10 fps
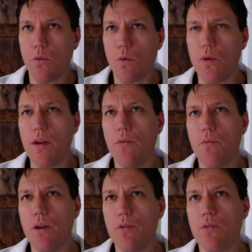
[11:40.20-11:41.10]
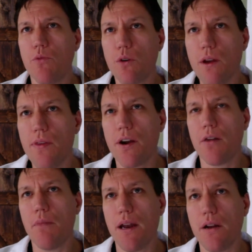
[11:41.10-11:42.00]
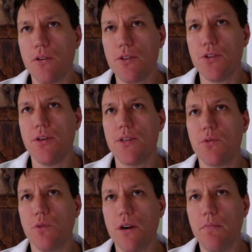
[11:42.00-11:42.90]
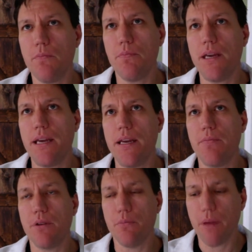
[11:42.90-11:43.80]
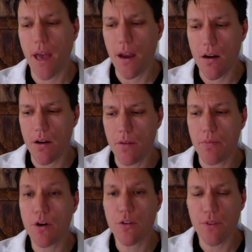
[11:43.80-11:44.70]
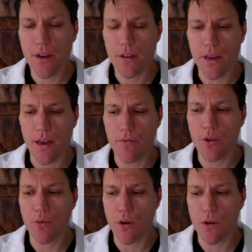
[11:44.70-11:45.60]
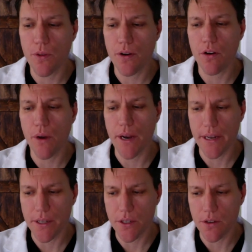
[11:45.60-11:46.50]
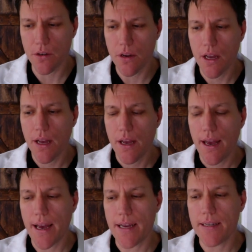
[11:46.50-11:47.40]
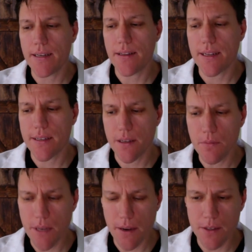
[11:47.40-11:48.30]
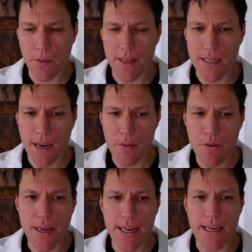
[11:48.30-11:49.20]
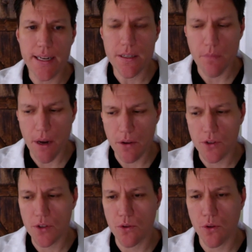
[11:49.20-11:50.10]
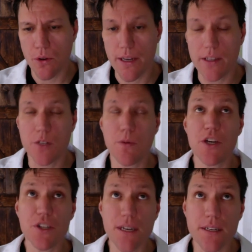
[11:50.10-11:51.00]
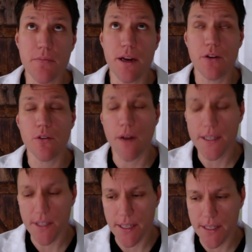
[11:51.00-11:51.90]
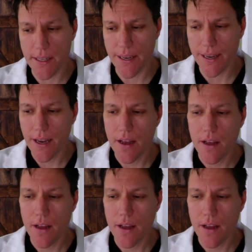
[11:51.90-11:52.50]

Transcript: we were worried that our medical students weren't being prepared perfectly for the world they were going into. And that sometimes by the time you get into medical school, or especially into medical residency,